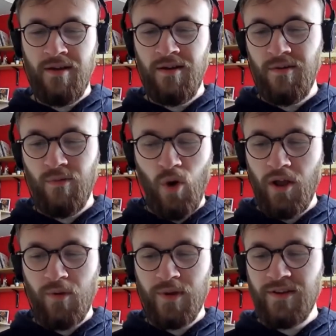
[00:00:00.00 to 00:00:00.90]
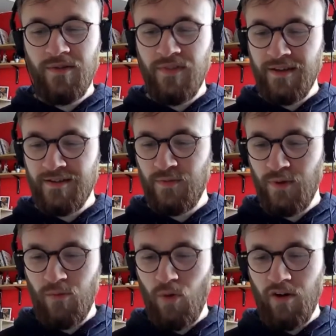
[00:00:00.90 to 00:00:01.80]
why are we doing this?
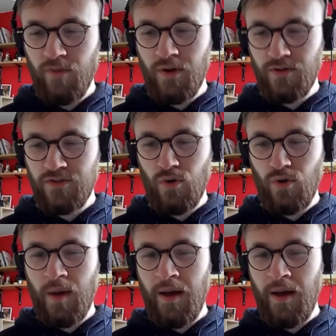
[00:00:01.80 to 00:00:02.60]
What have we got to talk about?